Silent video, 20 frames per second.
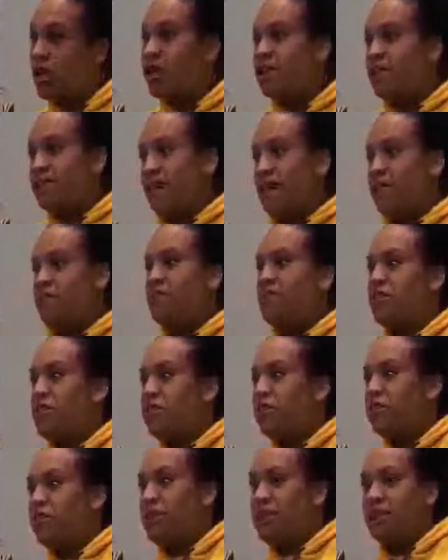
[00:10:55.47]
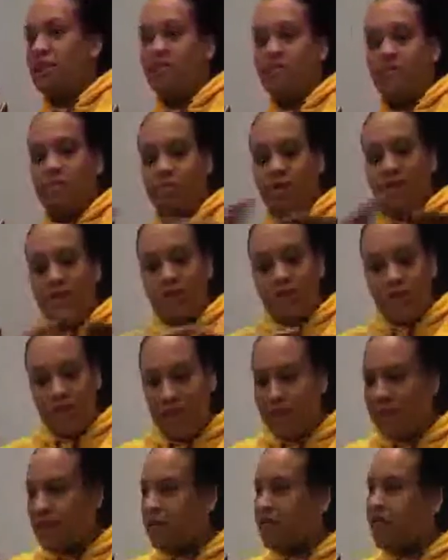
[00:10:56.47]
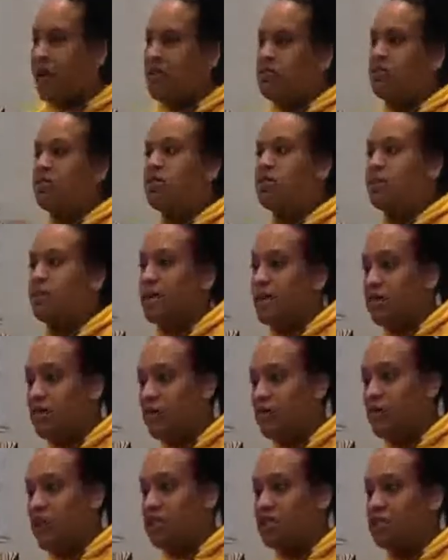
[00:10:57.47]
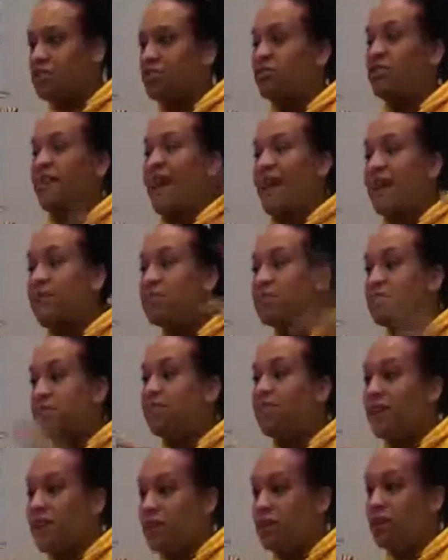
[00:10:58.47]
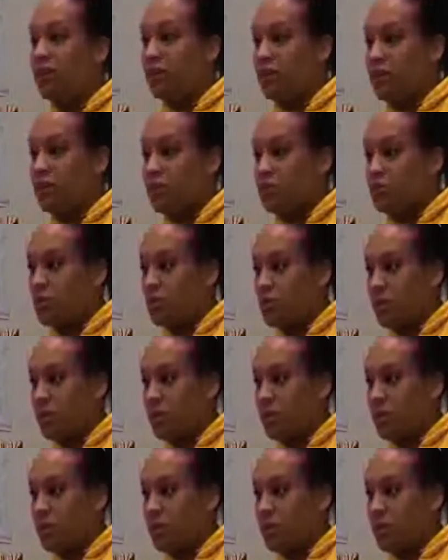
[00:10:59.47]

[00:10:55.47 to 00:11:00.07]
So everything you need, from being a beginner right through to being a professional, the aim is to find it all in this one